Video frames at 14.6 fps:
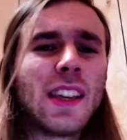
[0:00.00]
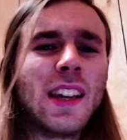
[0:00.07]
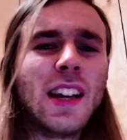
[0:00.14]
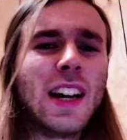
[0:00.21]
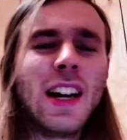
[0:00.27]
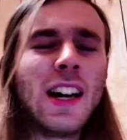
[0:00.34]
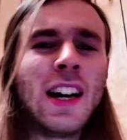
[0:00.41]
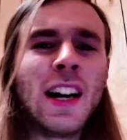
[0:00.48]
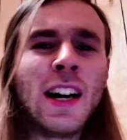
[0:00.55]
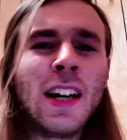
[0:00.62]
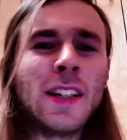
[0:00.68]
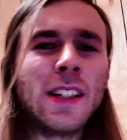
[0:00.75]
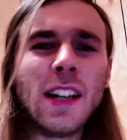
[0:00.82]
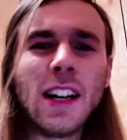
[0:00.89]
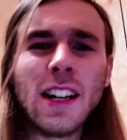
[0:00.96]
Uh,
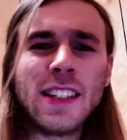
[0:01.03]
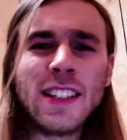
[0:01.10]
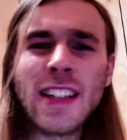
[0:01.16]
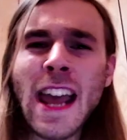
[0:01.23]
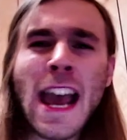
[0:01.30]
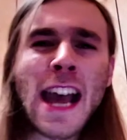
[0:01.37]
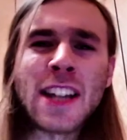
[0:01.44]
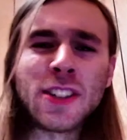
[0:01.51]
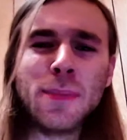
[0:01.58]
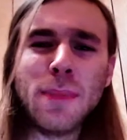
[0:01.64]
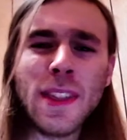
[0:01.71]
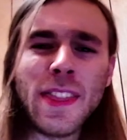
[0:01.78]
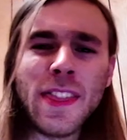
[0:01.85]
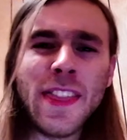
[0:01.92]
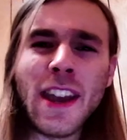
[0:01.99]
a
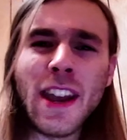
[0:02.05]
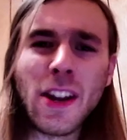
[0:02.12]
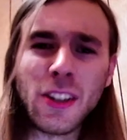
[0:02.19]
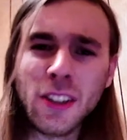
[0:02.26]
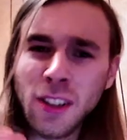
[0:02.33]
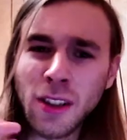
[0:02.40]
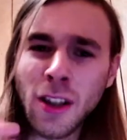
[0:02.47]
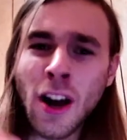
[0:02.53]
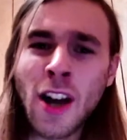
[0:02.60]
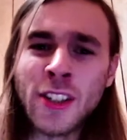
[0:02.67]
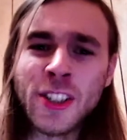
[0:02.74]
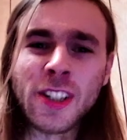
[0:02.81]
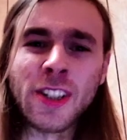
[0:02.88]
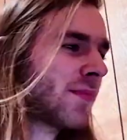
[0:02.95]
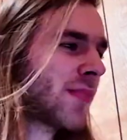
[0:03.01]
detachment there
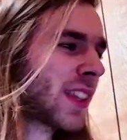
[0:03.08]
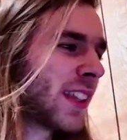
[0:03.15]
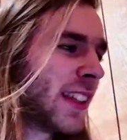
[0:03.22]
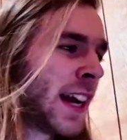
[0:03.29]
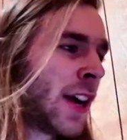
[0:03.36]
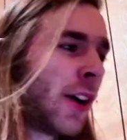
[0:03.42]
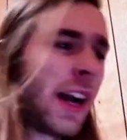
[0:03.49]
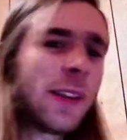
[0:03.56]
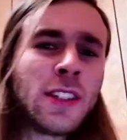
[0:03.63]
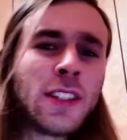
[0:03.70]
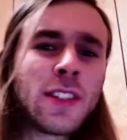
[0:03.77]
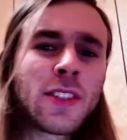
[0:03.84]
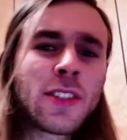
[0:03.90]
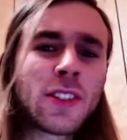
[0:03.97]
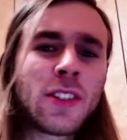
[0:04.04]
logically. Now, I'm gonna
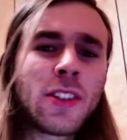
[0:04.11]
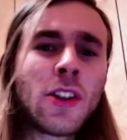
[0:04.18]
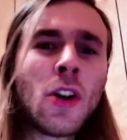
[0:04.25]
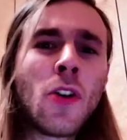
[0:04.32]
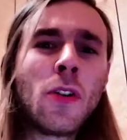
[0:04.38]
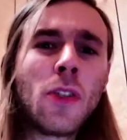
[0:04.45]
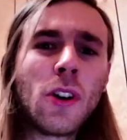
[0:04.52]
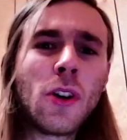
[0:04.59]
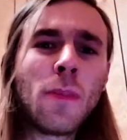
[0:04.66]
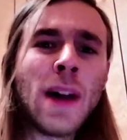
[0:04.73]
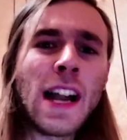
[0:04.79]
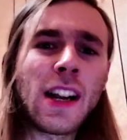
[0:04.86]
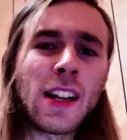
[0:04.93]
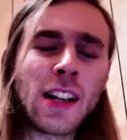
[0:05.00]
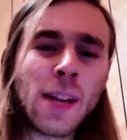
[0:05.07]
go go
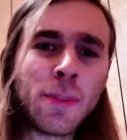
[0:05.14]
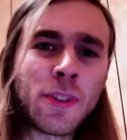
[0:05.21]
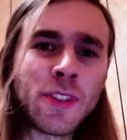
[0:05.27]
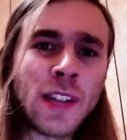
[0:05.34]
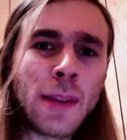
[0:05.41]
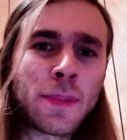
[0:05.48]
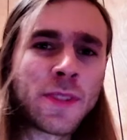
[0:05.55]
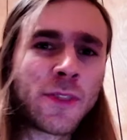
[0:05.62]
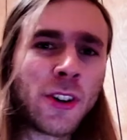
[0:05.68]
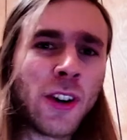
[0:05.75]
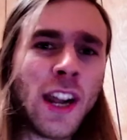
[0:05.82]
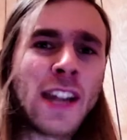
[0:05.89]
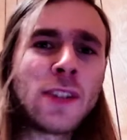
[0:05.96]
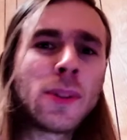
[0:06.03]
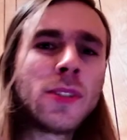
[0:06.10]
back a couple steps for
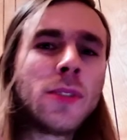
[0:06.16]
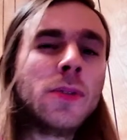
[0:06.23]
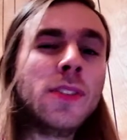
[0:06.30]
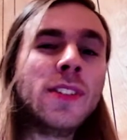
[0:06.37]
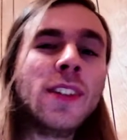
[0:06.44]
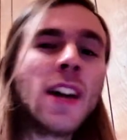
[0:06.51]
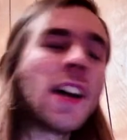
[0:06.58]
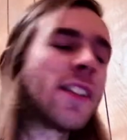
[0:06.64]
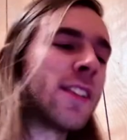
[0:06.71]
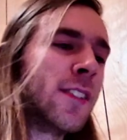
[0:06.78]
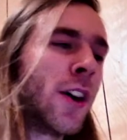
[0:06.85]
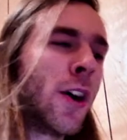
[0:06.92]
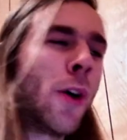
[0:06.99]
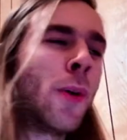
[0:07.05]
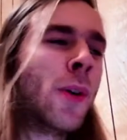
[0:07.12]
anyone who doesn't
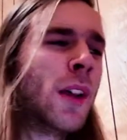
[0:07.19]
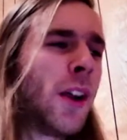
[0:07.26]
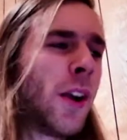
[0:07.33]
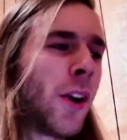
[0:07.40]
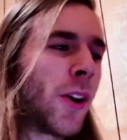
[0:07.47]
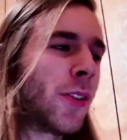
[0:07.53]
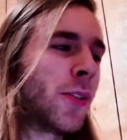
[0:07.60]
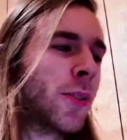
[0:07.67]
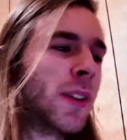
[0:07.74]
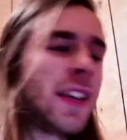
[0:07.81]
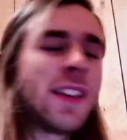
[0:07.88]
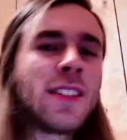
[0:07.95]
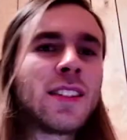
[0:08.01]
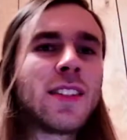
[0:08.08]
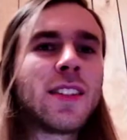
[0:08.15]
know or who
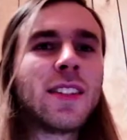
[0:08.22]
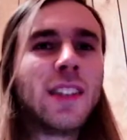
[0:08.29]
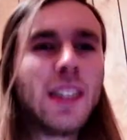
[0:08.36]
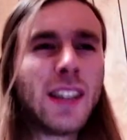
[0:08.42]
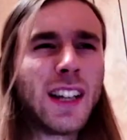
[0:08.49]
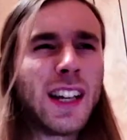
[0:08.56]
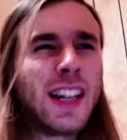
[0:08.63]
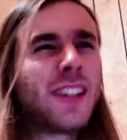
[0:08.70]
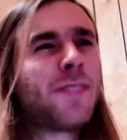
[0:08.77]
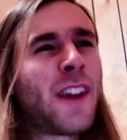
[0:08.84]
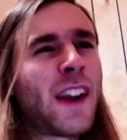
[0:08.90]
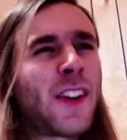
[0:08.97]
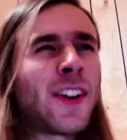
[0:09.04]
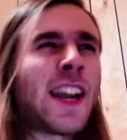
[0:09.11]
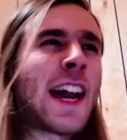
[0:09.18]
isn't uh,
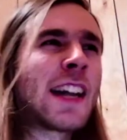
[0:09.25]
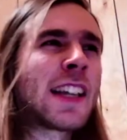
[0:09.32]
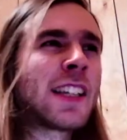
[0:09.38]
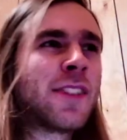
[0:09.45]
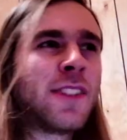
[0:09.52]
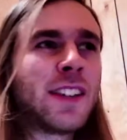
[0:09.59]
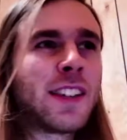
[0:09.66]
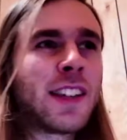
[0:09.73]
very active into